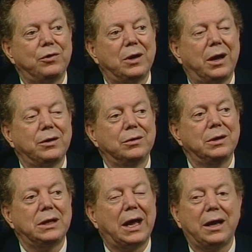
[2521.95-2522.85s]
And if you're not
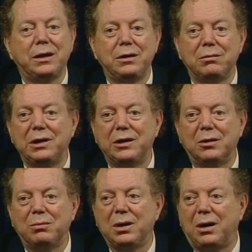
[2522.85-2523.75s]
doing that, you
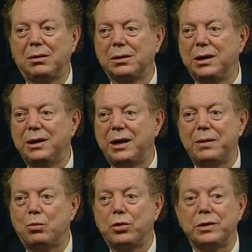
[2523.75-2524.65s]
really don't belong
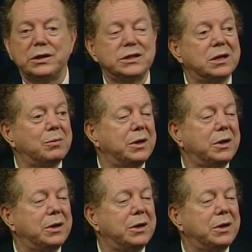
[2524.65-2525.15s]
in any more of these